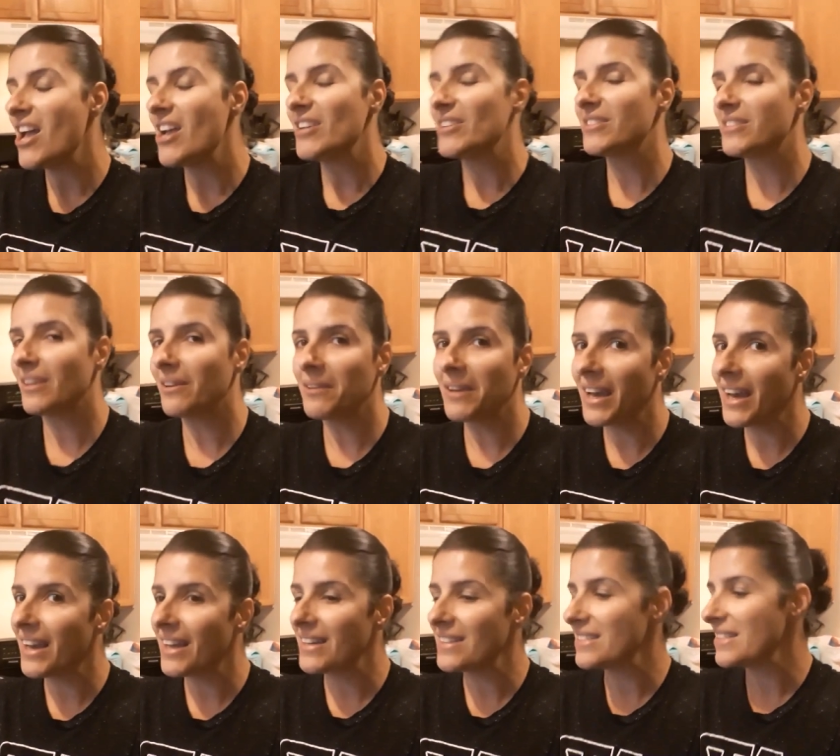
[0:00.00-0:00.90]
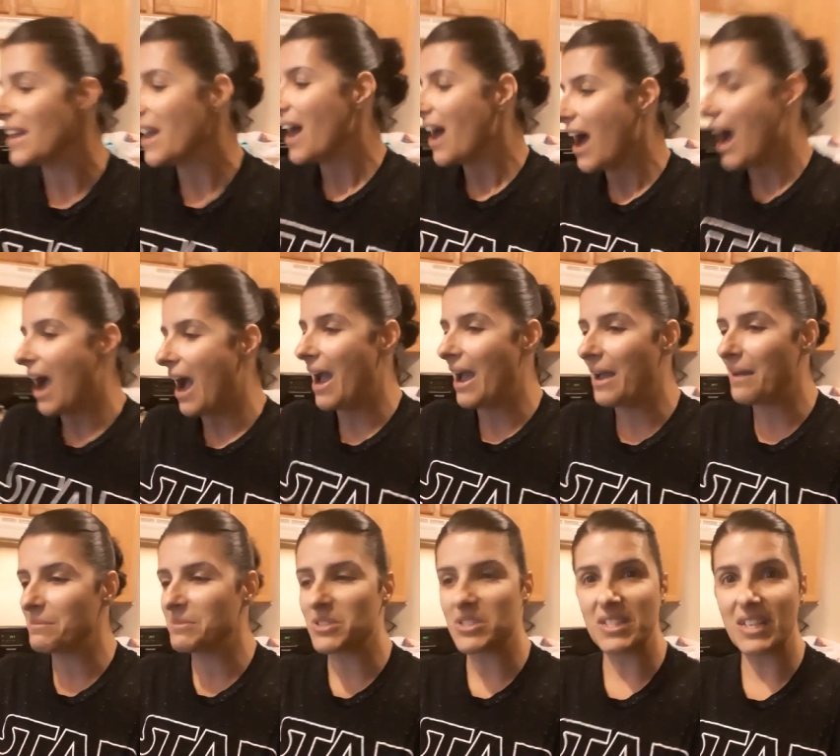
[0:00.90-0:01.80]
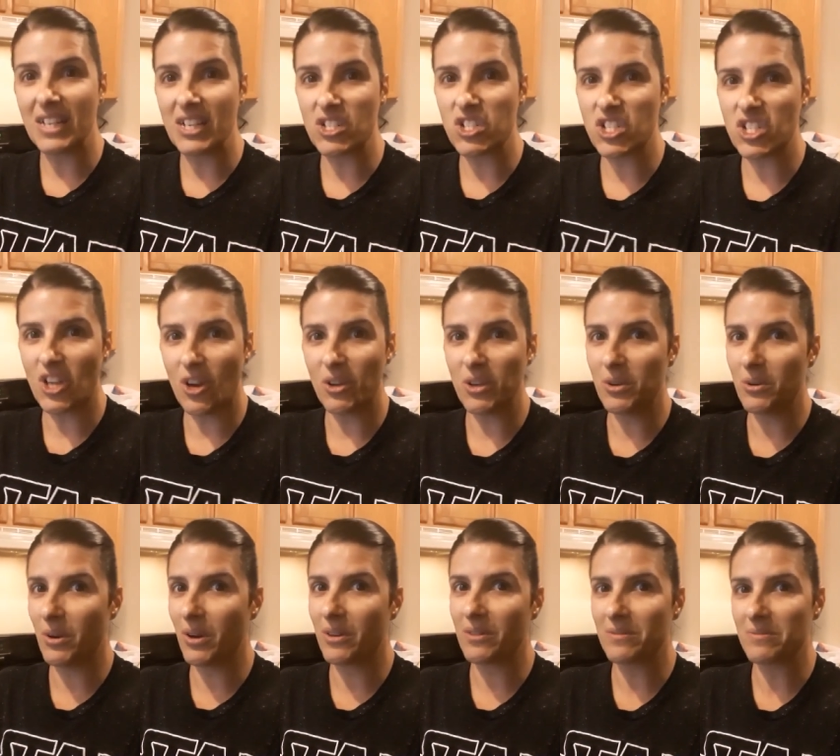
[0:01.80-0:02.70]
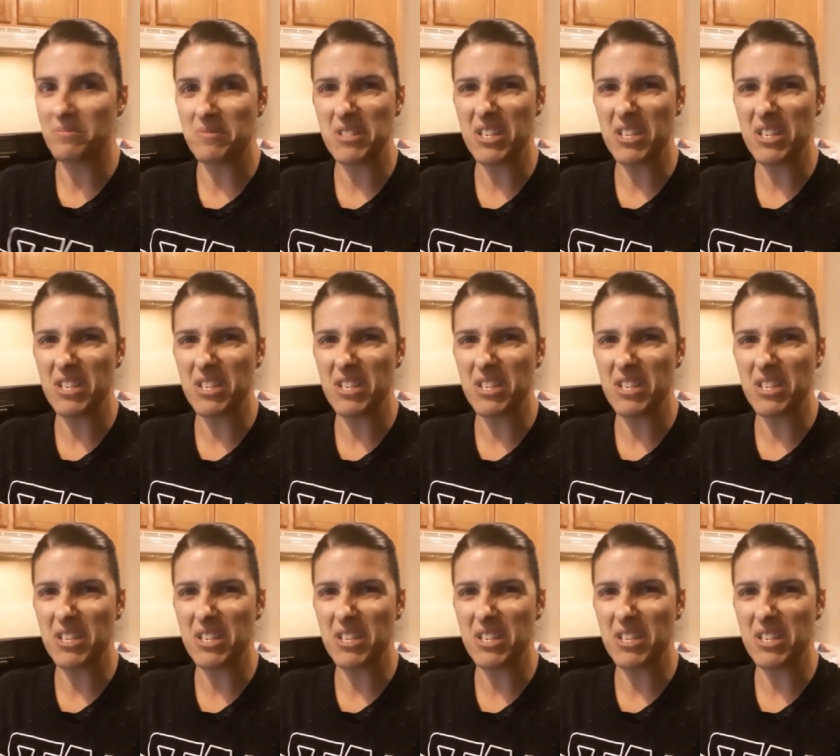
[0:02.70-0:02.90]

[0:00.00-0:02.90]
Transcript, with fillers: So guys, I am just gonna show you a,